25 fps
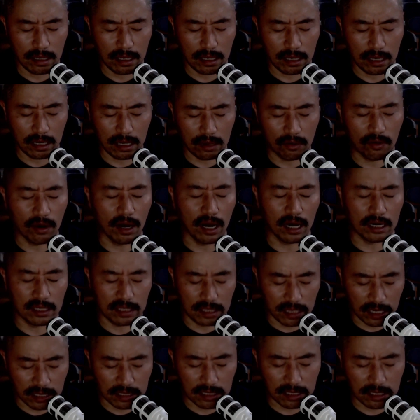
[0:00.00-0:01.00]
our
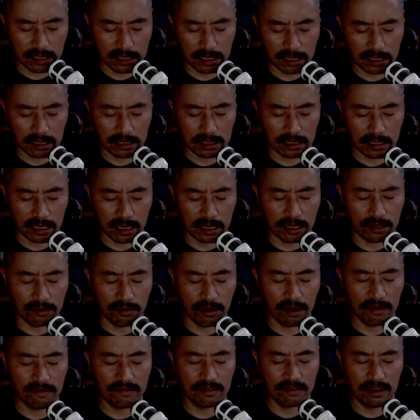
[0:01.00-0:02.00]
identities that you
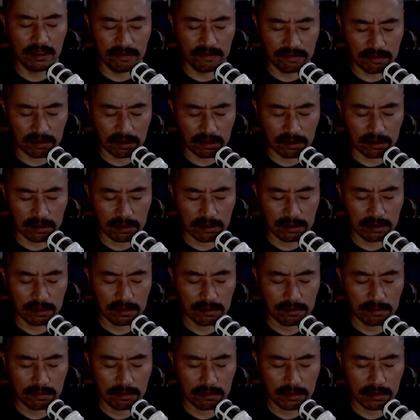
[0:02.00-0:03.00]
have given us
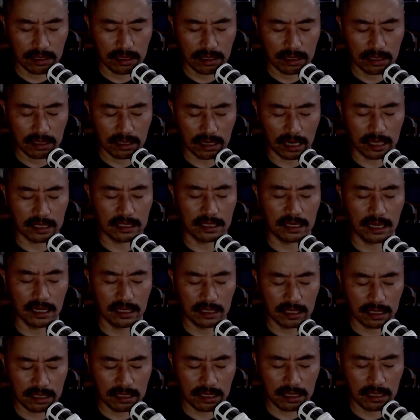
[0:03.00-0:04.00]

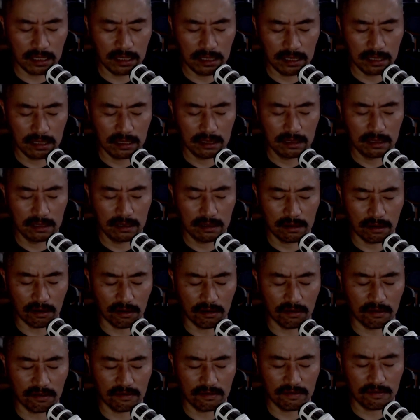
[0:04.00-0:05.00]
identity
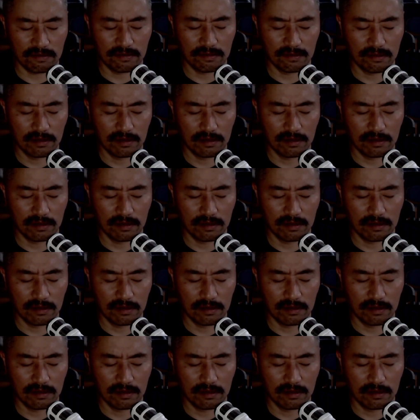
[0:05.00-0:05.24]
of